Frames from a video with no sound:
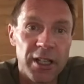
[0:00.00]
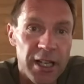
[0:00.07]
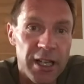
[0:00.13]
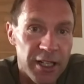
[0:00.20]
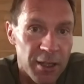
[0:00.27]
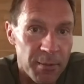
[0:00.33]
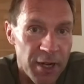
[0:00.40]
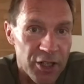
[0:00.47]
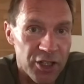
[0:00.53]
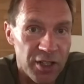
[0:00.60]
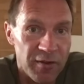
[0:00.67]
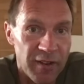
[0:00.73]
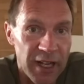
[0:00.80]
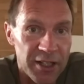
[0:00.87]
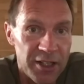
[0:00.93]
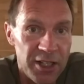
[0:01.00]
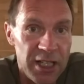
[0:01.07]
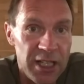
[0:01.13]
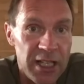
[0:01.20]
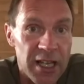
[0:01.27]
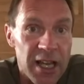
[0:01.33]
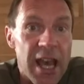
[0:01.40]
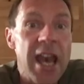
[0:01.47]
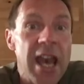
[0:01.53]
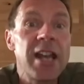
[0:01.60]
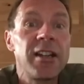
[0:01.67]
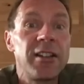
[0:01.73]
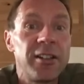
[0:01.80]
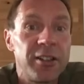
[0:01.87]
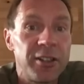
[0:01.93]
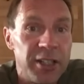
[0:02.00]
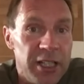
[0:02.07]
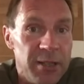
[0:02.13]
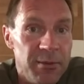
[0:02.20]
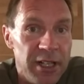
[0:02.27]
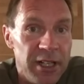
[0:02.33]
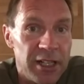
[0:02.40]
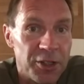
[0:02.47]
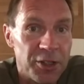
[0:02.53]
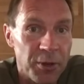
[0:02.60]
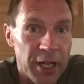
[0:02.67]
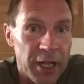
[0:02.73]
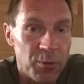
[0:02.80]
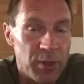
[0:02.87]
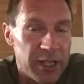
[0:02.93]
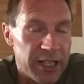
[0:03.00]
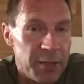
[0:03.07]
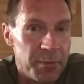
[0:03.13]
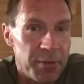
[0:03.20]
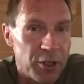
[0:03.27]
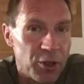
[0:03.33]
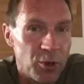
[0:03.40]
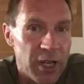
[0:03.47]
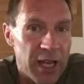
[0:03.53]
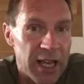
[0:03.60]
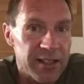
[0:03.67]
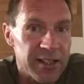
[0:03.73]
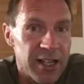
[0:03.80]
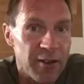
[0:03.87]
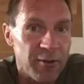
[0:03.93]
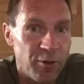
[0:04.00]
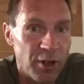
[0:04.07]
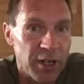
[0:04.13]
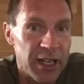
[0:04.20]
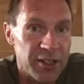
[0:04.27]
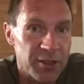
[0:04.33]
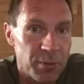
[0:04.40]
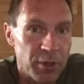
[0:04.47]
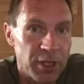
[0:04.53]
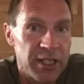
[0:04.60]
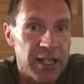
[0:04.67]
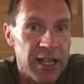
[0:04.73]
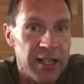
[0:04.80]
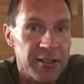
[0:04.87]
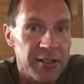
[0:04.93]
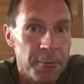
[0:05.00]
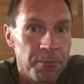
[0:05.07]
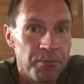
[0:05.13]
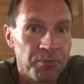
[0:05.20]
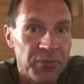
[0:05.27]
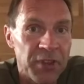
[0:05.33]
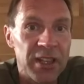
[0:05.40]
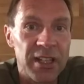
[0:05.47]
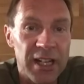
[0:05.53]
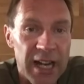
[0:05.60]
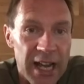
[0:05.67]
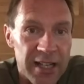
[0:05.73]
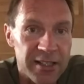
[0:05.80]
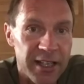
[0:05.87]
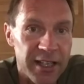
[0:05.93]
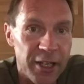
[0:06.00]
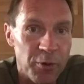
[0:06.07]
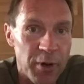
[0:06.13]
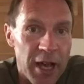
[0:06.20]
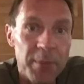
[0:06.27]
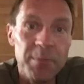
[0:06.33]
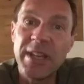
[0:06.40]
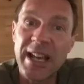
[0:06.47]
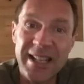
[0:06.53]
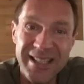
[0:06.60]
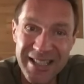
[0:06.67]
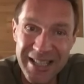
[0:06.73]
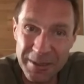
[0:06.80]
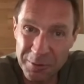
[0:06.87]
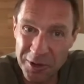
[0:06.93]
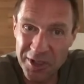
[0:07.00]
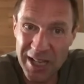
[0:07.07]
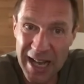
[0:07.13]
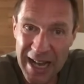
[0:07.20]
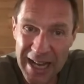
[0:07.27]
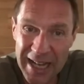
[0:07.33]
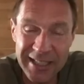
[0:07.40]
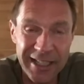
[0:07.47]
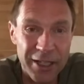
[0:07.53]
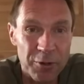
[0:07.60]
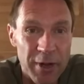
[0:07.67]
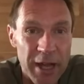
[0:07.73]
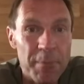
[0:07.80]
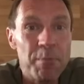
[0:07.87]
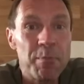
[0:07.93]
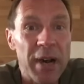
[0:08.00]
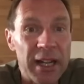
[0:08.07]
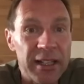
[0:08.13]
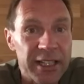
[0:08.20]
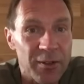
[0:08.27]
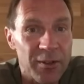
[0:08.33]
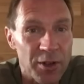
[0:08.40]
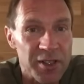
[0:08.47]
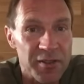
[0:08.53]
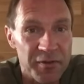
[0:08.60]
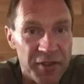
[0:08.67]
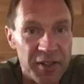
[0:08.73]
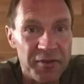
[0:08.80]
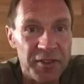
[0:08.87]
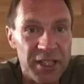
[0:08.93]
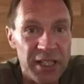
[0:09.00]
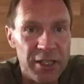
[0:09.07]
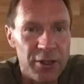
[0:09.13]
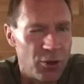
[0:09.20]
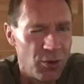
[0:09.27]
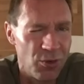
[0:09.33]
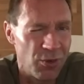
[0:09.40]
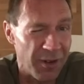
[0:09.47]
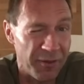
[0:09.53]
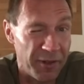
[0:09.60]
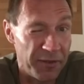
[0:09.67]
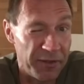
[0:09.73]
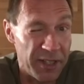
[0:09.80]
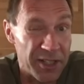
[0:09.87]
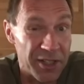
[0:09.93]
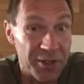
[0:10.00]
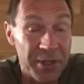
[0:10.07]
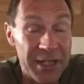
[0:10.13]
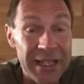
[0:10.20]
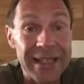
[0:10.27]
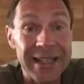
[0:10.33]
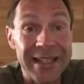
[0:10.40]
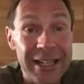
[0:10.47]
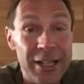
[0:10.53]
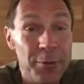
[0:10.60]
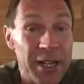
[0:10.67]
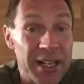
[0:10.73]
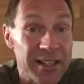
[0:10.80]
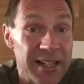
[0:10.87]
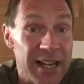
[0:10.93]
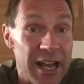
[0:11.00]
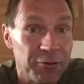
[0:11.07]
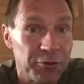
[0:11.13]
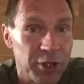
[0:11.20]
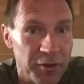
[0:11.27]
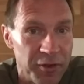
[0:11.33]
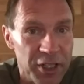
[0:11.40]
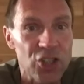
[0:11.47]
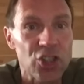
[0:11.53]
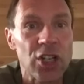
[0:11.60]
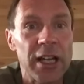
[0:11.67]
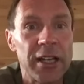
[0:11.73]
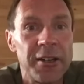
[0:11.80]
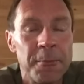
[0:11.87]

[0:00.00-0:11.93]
Intermarché Vanti and Team Little Trek will keep it together for their sprinters. The last KOM, yes, it was a hard KOM, but there was 52 or 53 kilometers left to the finish line.